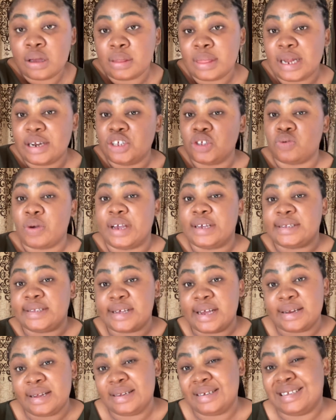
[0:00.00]
That is why I
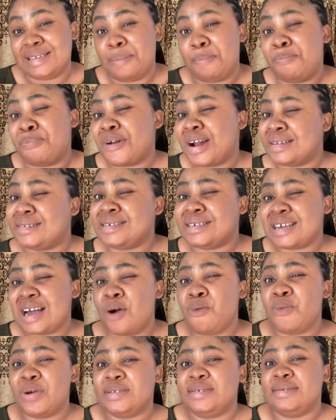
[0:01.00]
said this is a
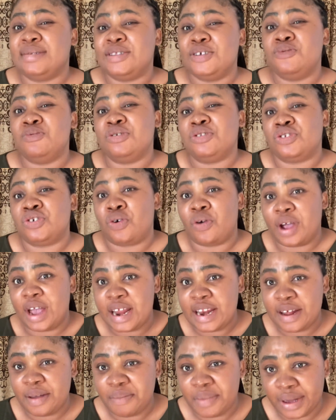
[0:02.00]
practical way to deal with your
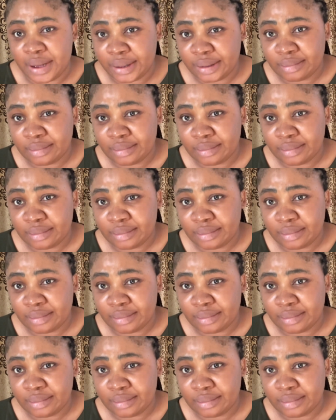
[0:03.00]
enemy.